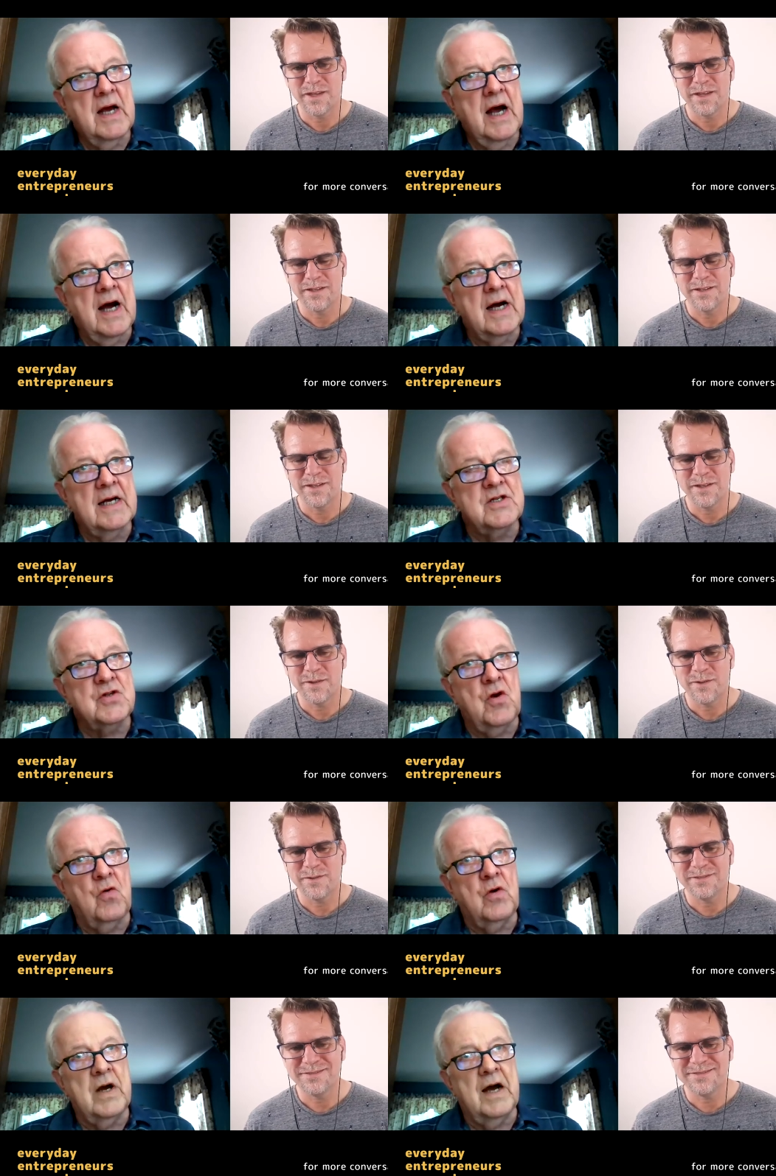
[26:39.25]
Speaker 1: Uh,
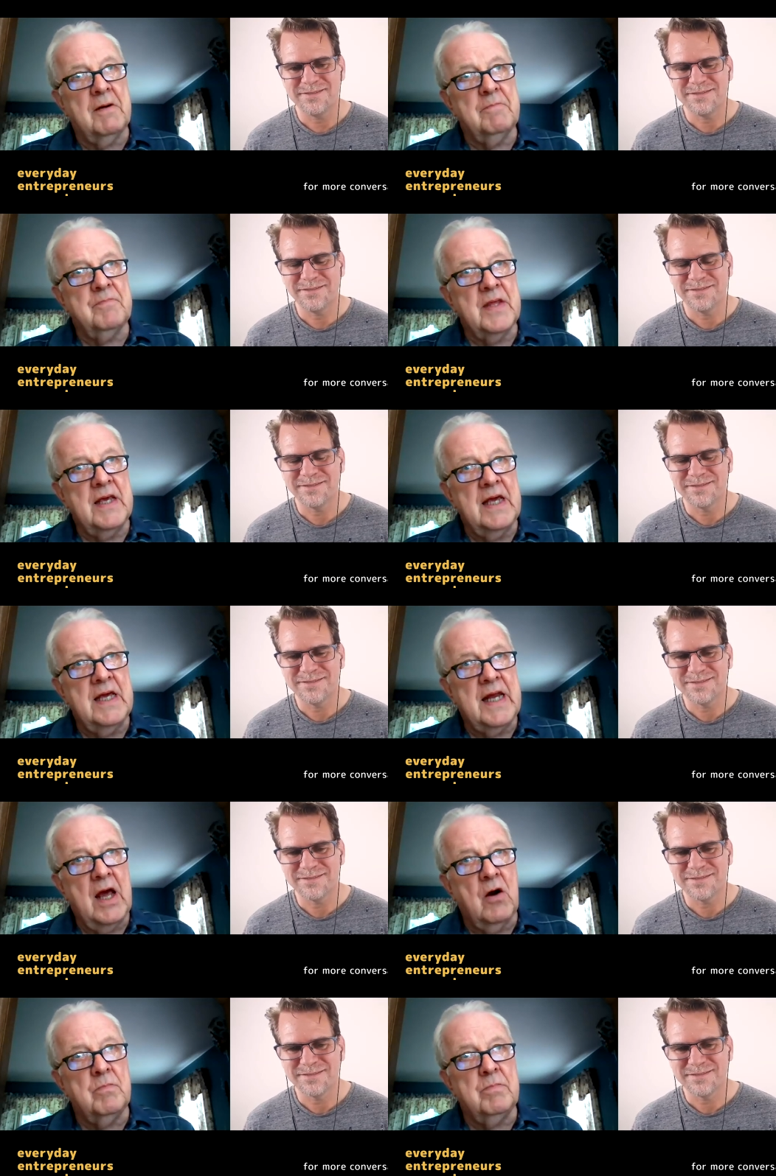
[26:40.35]
so um, it
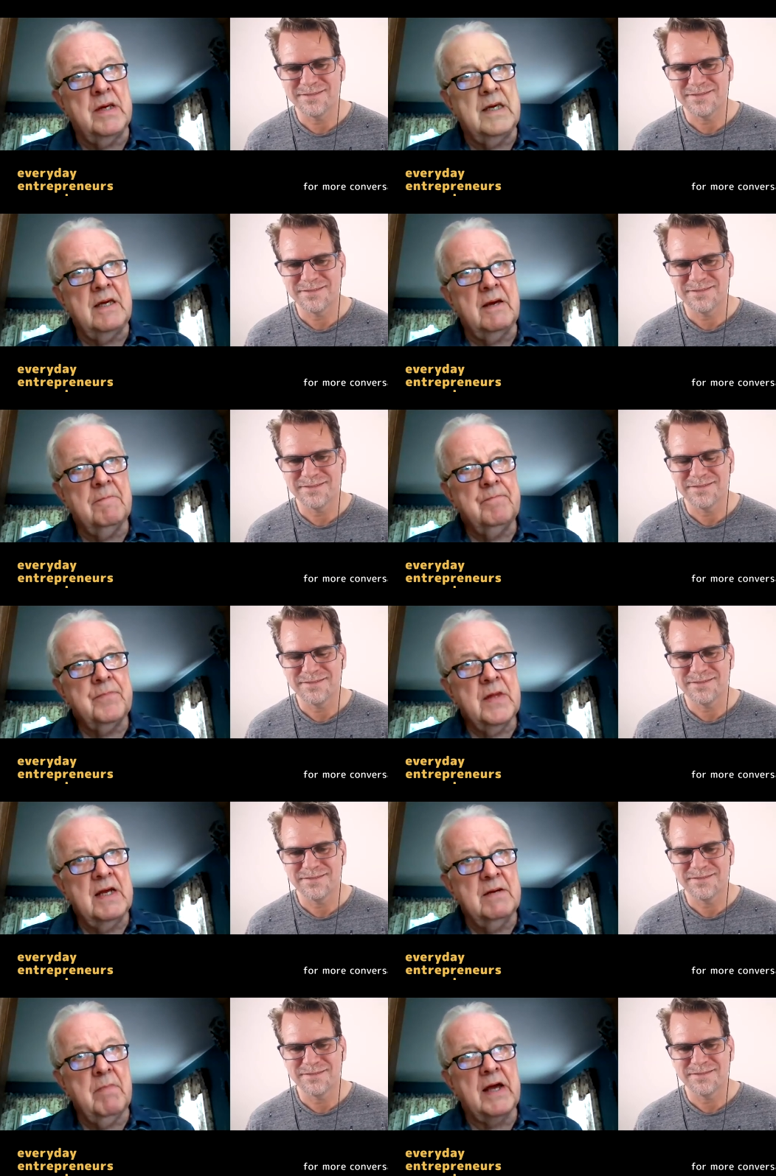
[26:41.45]
helped me
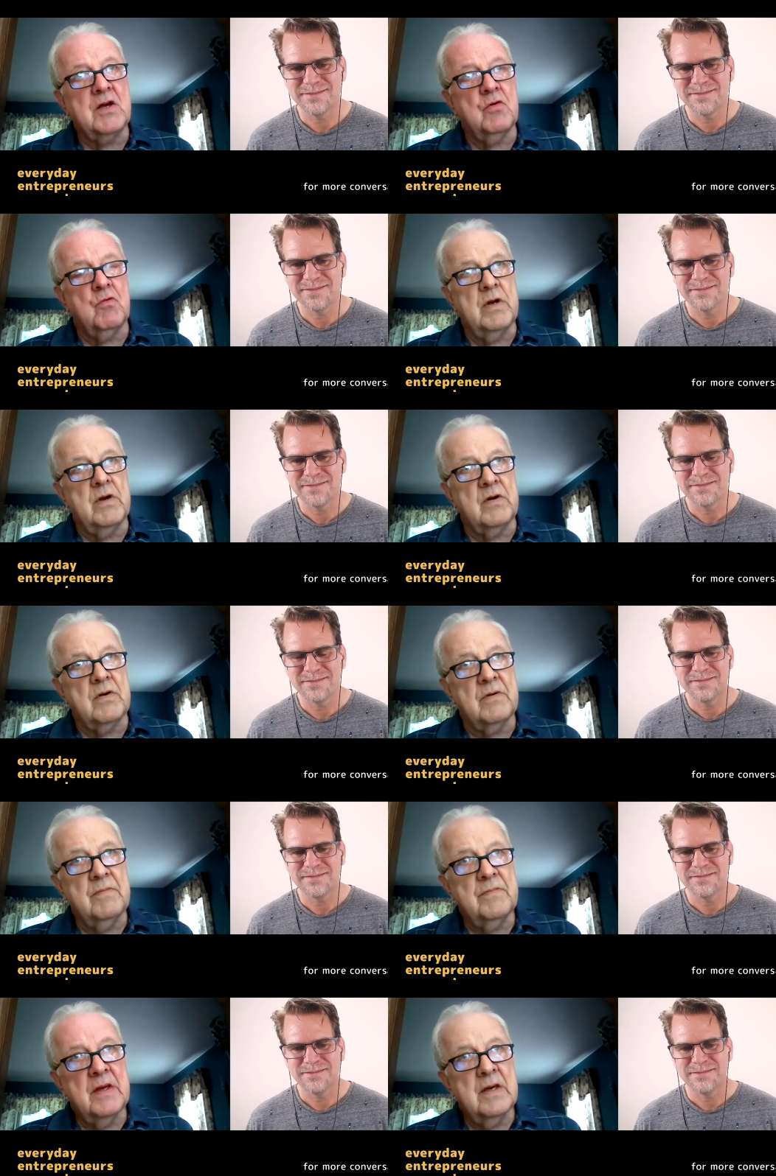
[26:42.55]
in my career
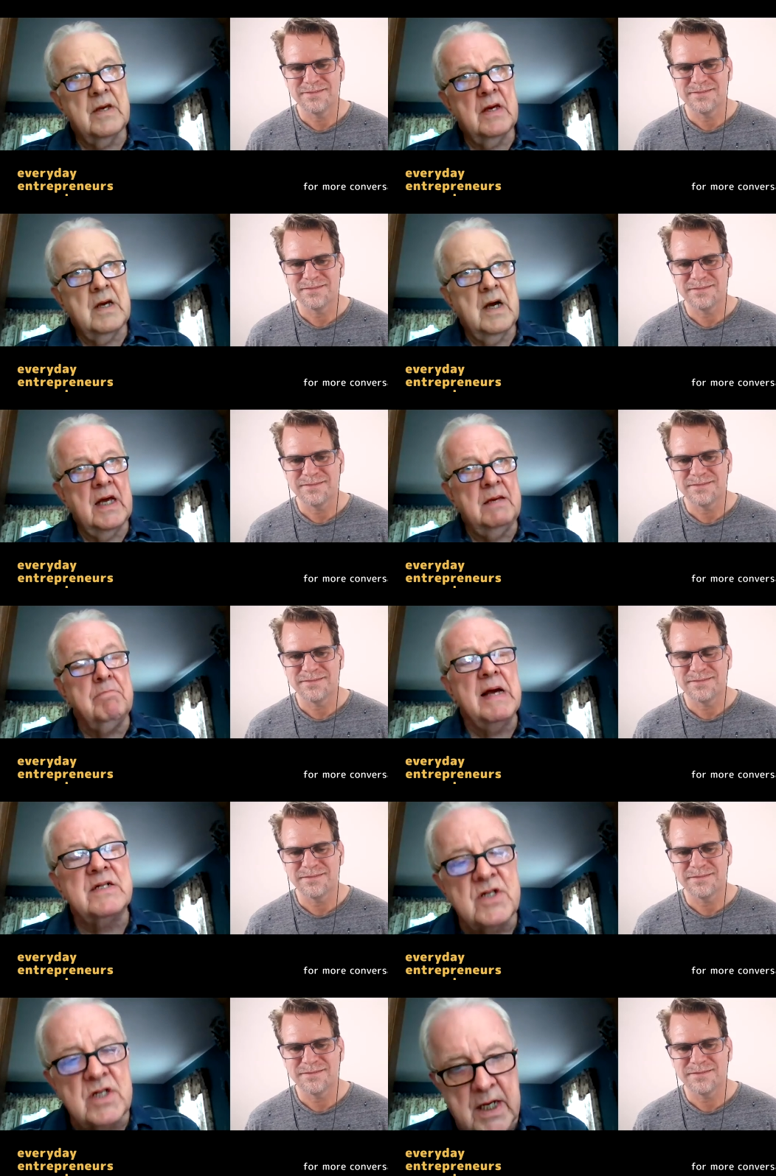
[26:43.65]

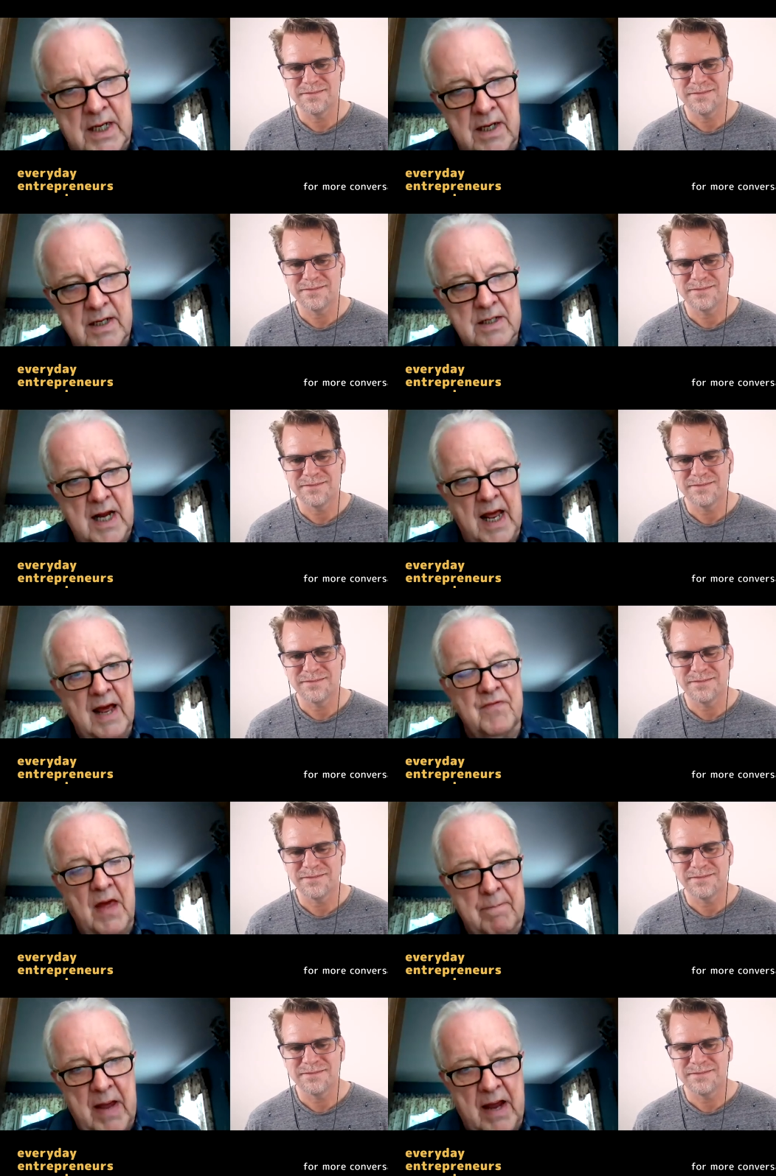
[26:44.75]
immensely to have
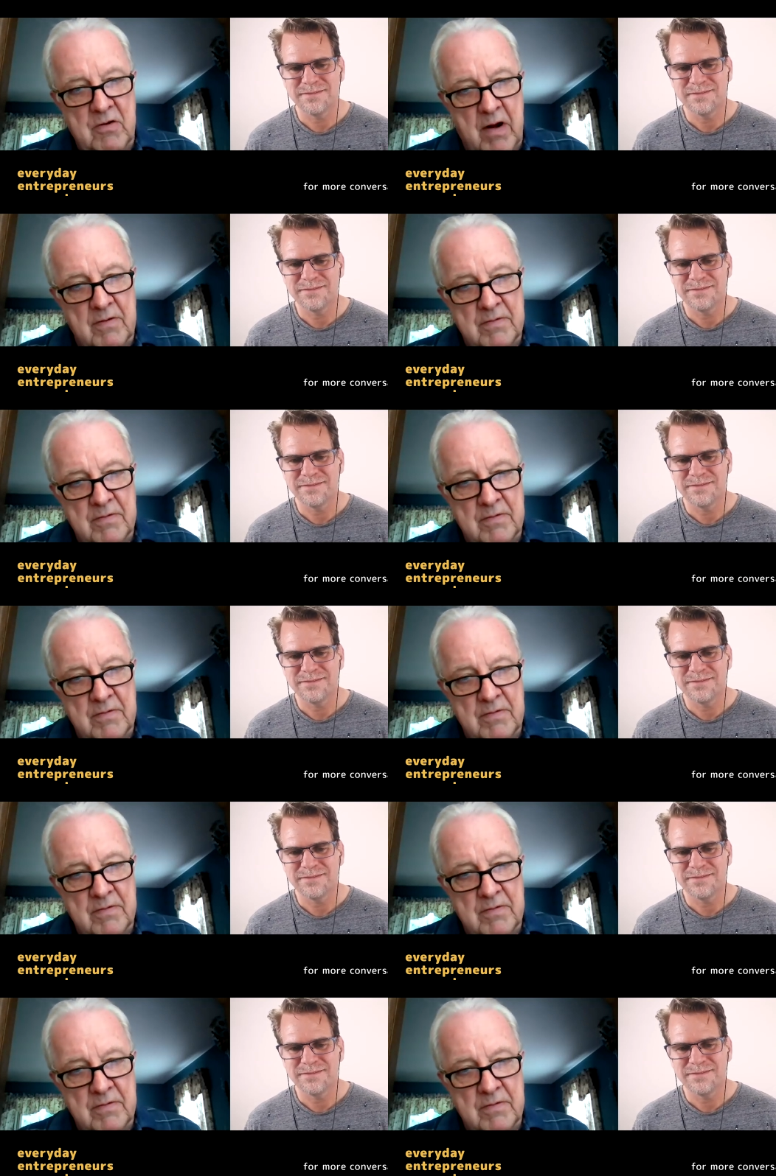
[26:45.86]
that background.